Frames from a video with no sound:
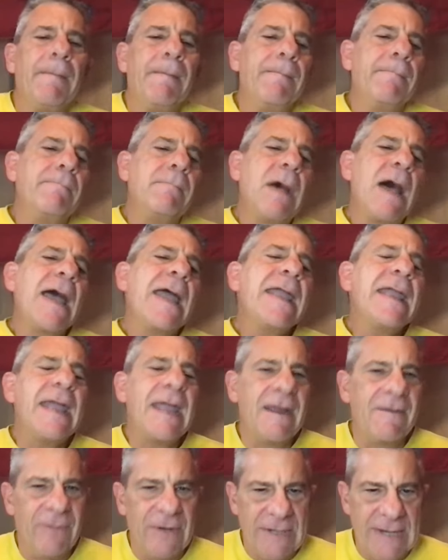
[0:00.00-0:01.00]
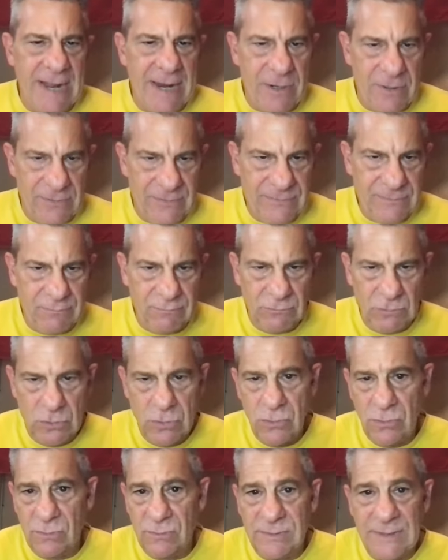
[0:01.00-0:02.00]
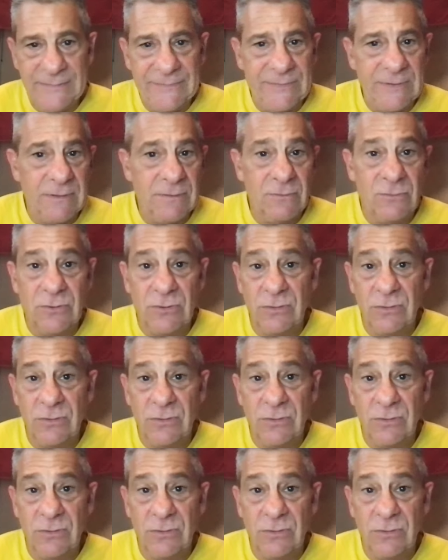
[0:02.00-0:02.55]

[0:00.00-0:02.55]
My everydayers who listened